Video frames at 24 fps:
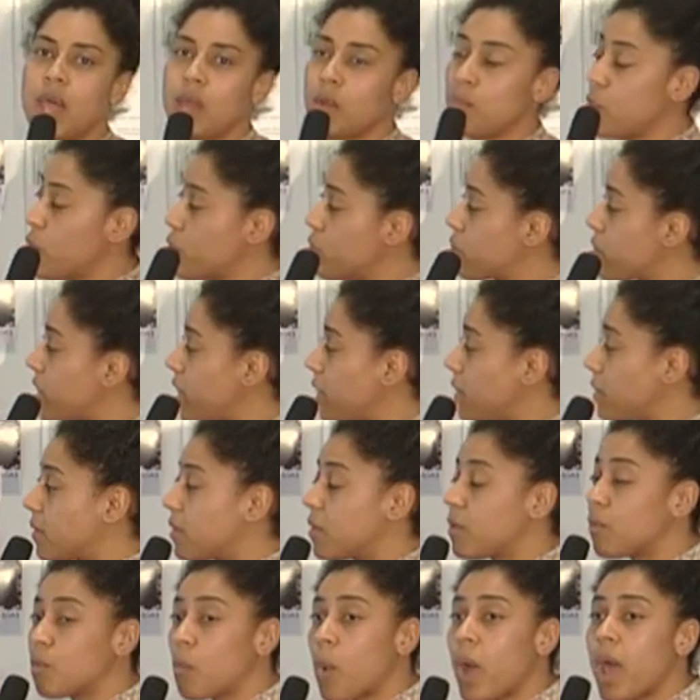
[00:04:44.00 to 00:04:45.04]
more
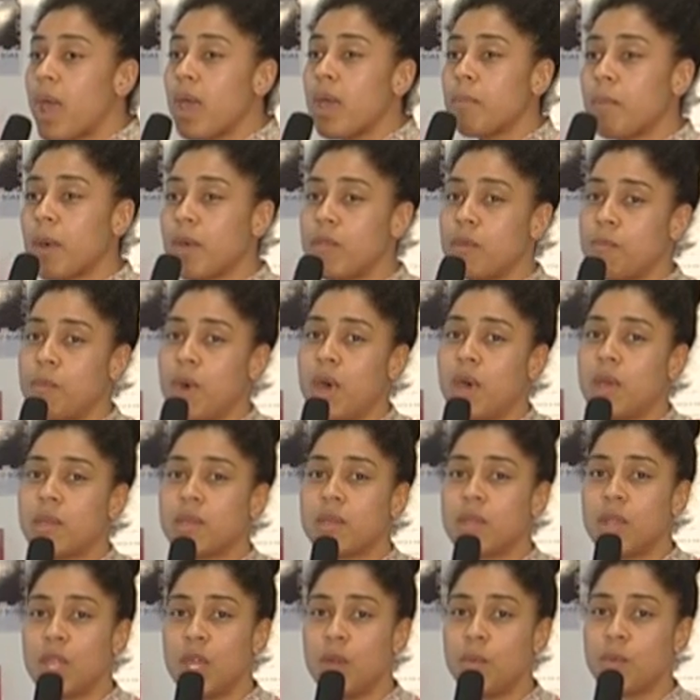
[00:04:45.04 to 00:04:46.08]
racist way by the
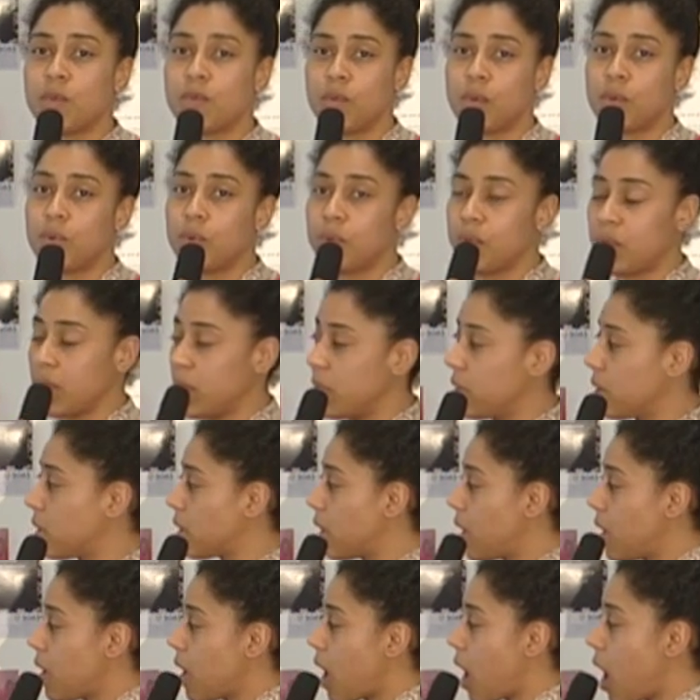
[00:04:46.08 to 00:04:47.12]
person who was recording
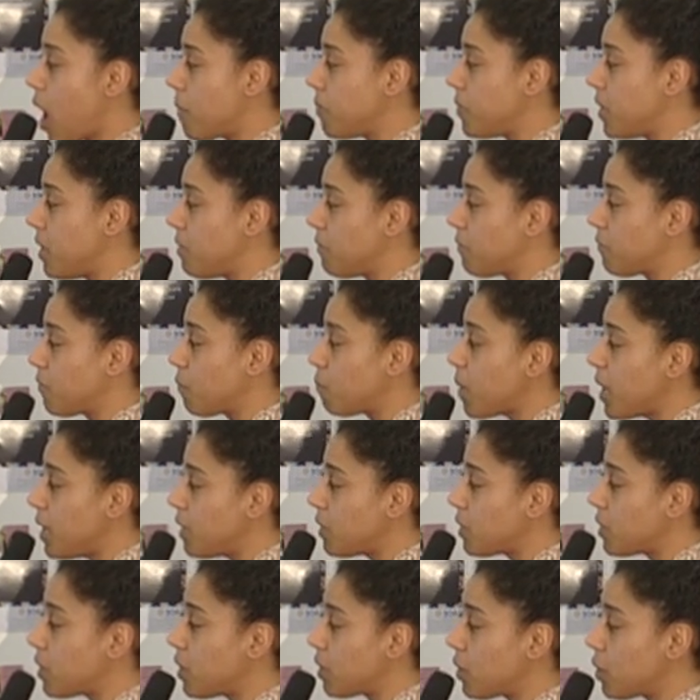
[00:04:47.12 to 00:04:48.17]
the
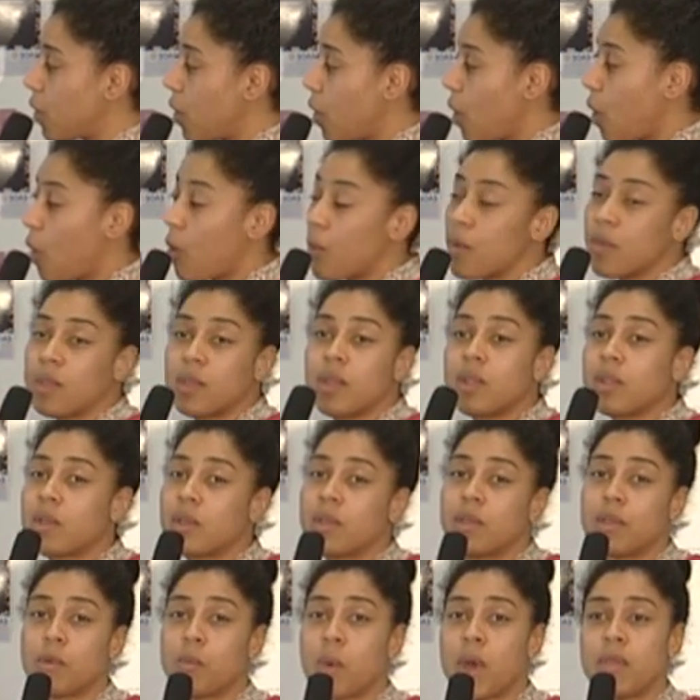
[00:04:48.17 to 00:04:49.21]
information, or is it
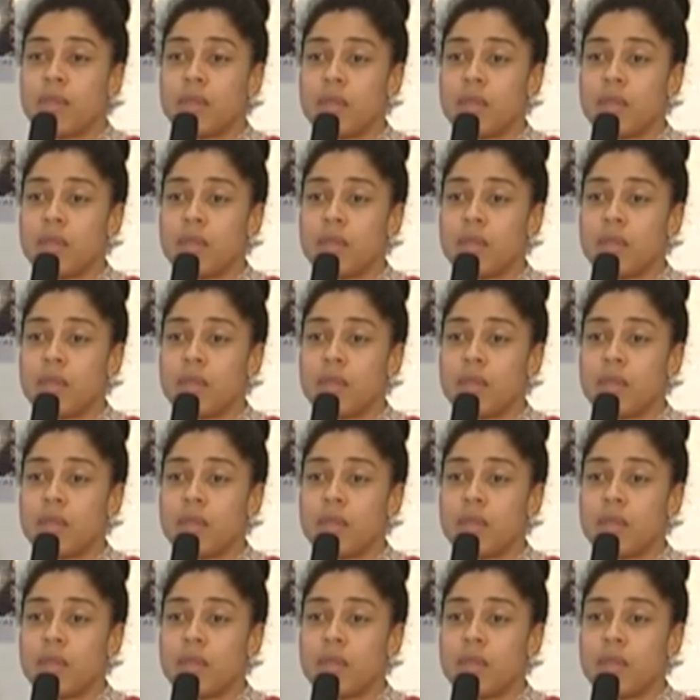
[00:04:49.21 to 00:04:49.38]
just the way that